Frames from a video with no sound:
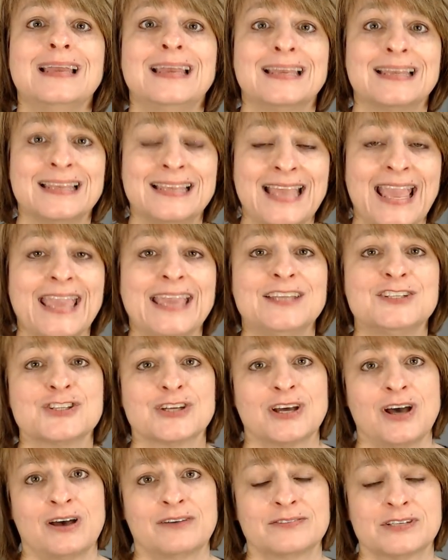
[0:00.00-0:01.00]
engage
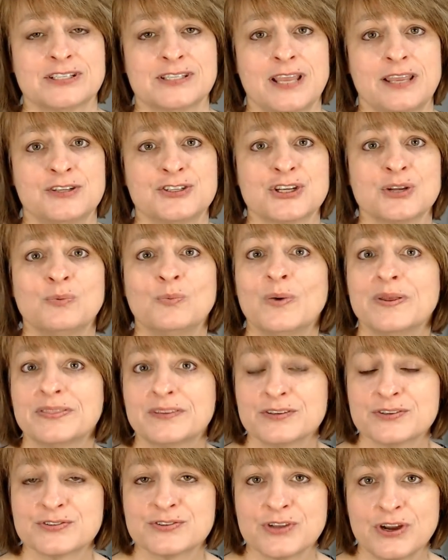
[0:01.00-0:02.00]
a conversation with
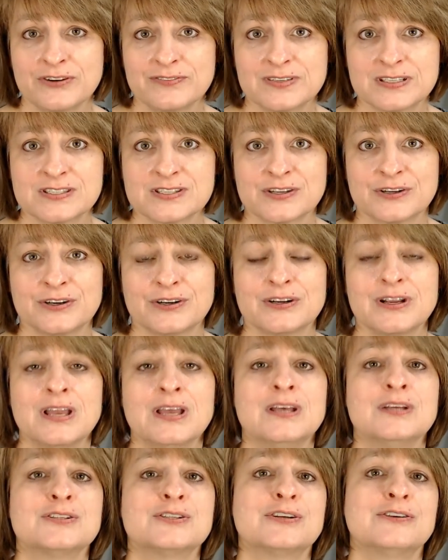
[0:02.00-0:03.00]
their servicer
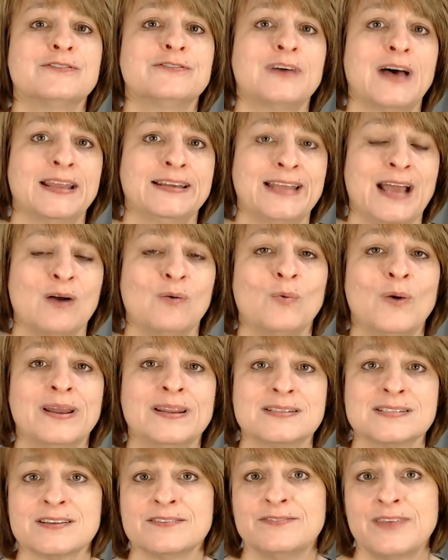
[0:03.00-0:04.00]
to find out
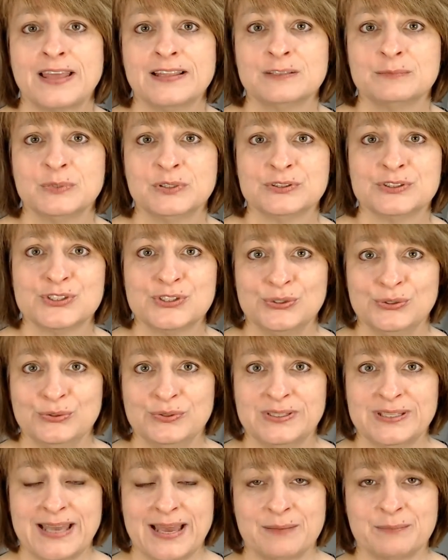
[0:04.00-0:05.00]
what is available
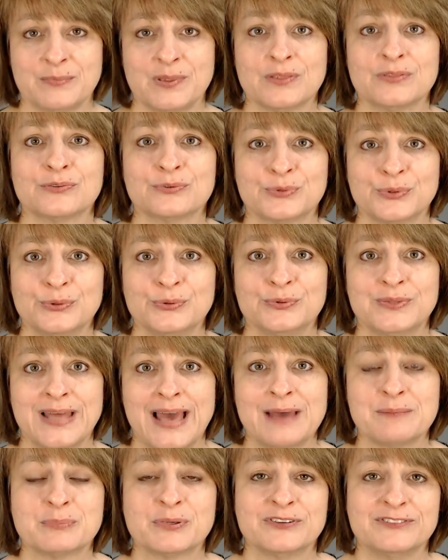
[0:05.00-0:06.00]
to them through
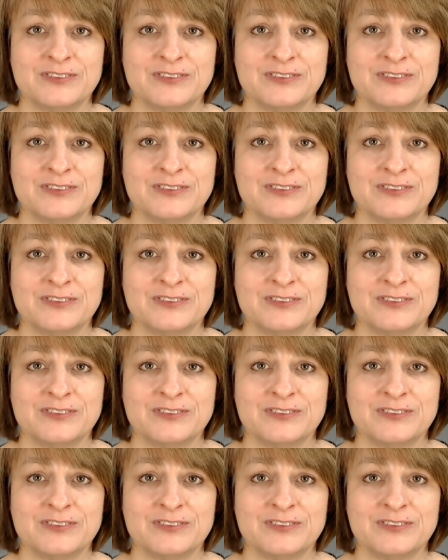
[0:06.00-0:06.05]
that